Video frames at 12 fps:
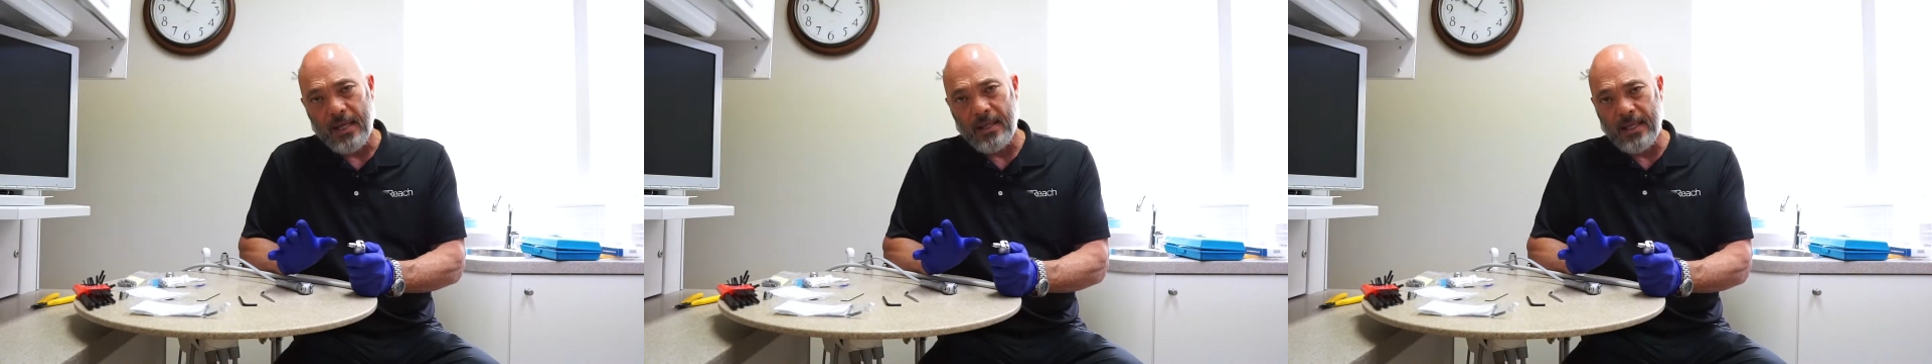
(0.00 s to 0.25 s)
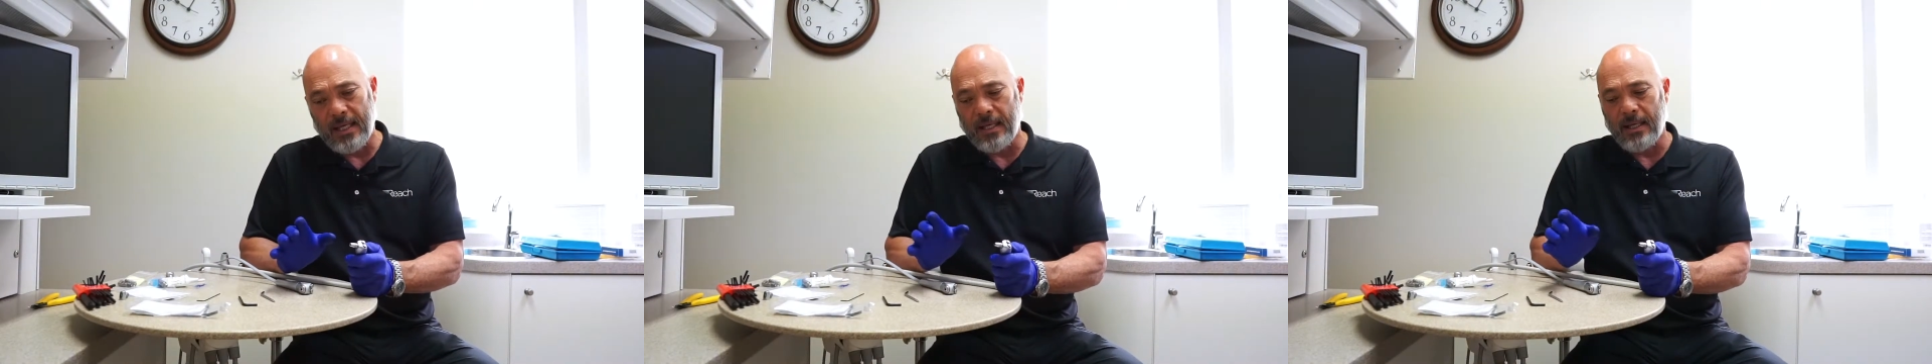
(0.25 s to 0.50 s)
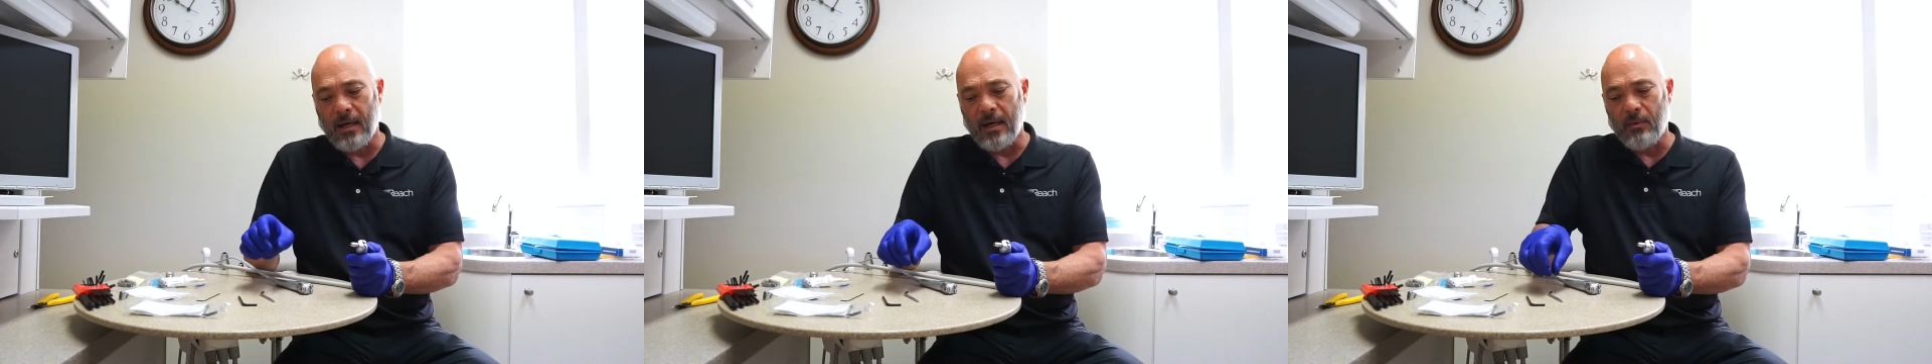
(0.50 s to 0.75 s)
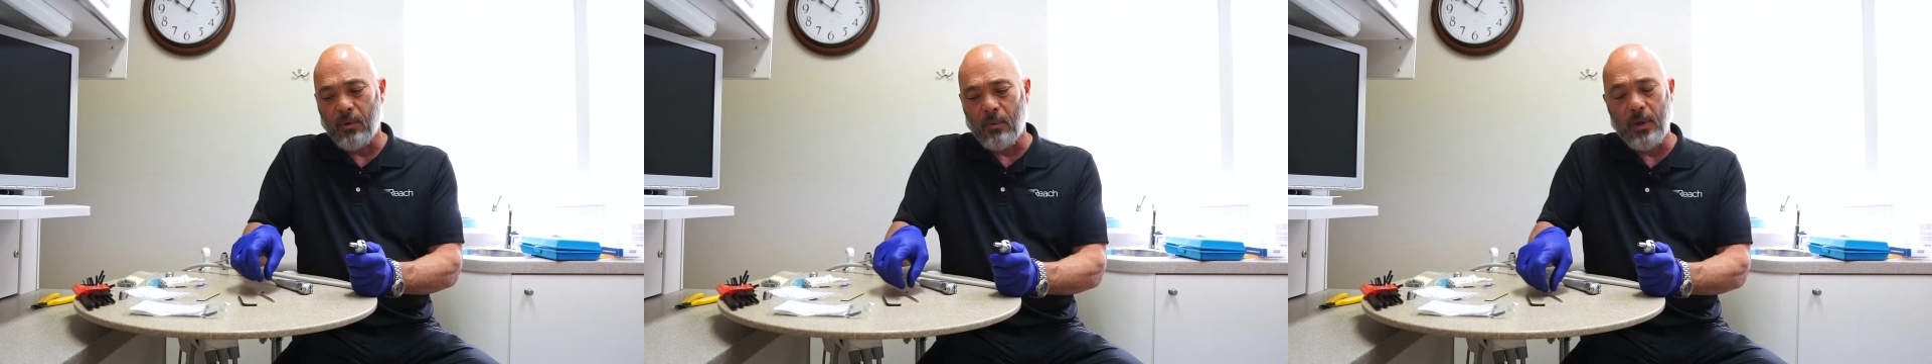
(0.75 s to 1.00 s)

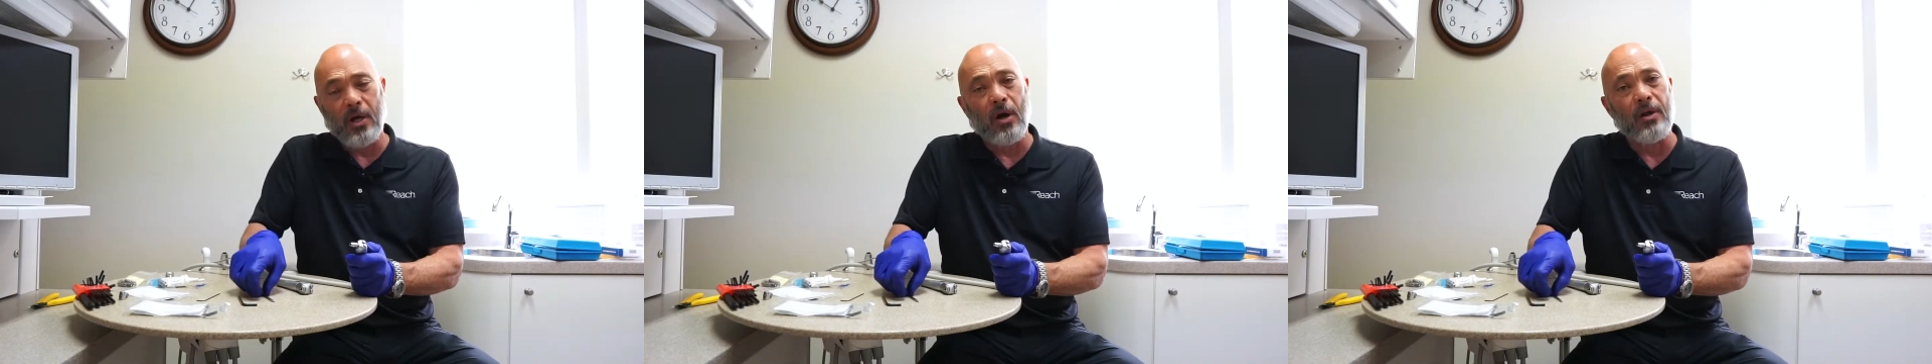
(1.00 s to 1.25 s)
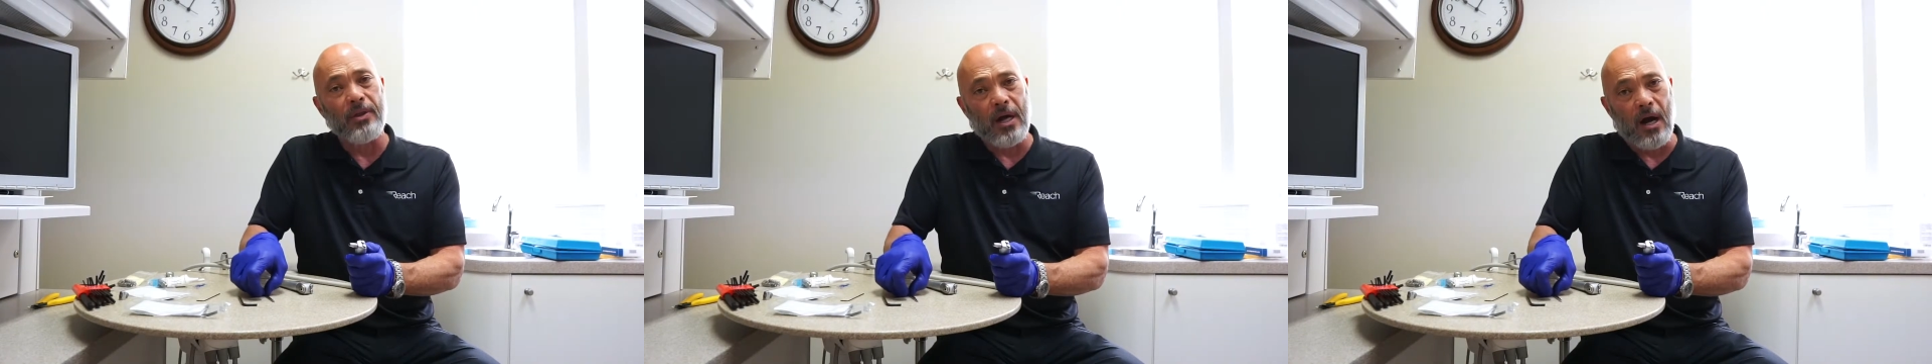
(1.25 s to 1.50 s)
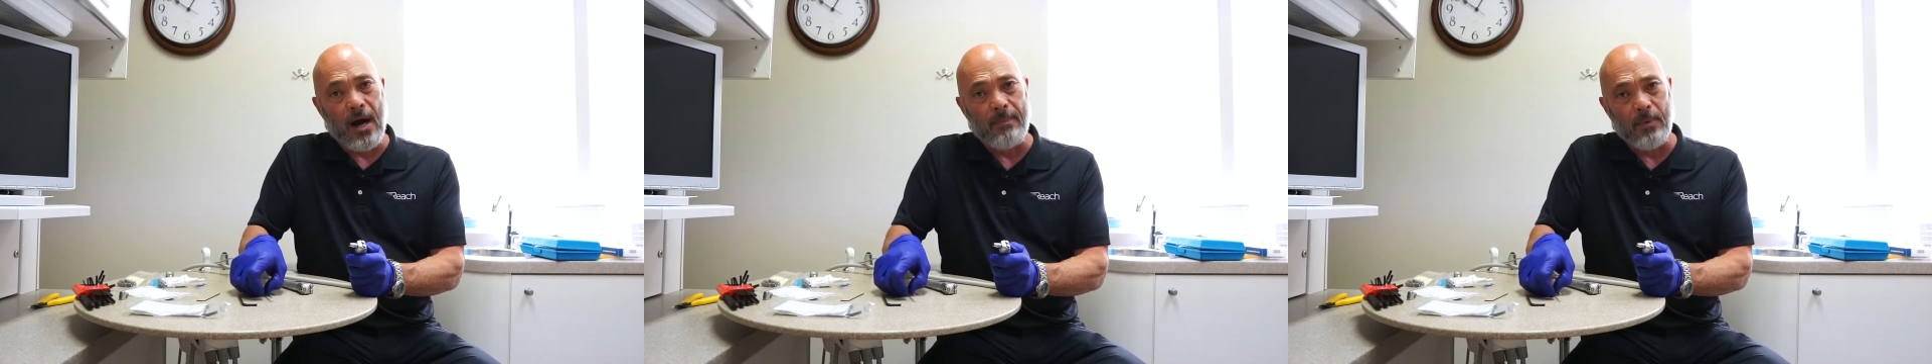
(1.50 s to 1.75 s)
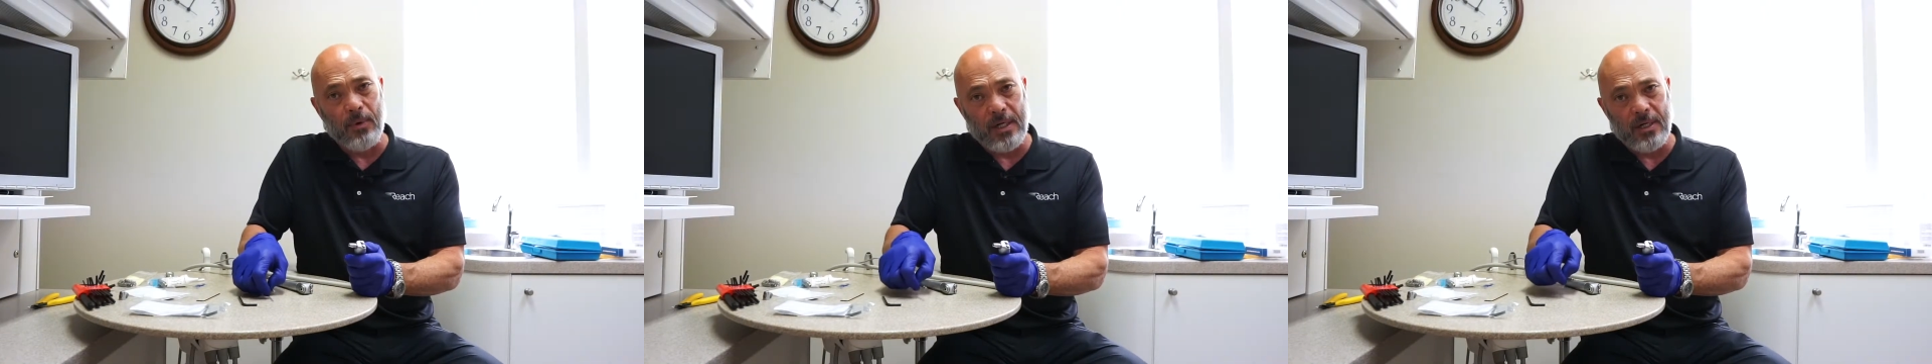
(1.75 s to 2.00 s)
what we call the
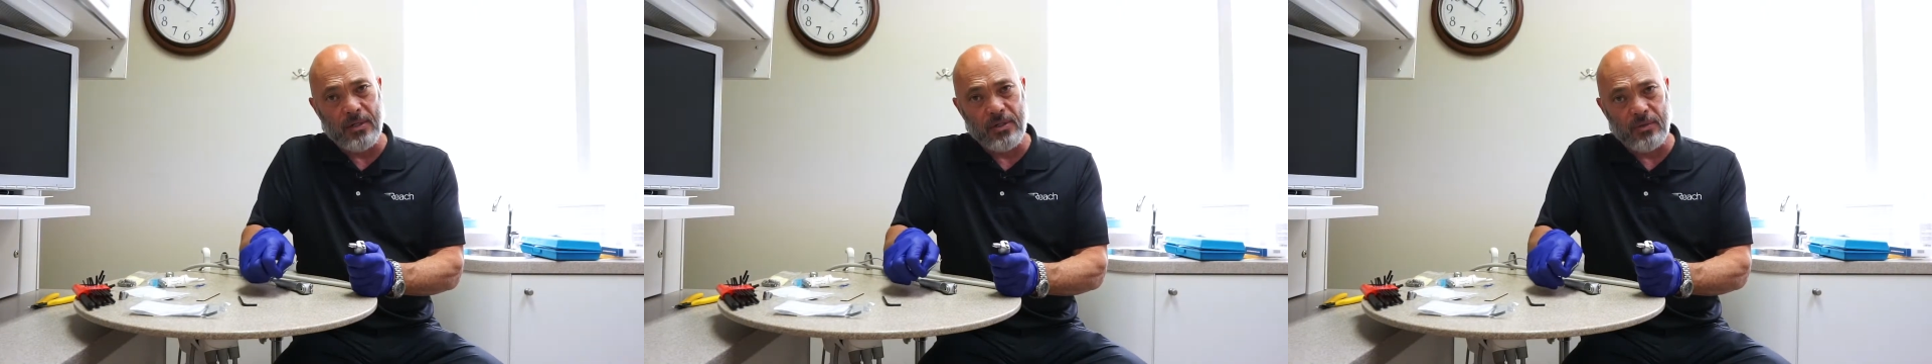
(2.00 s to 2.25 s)
operator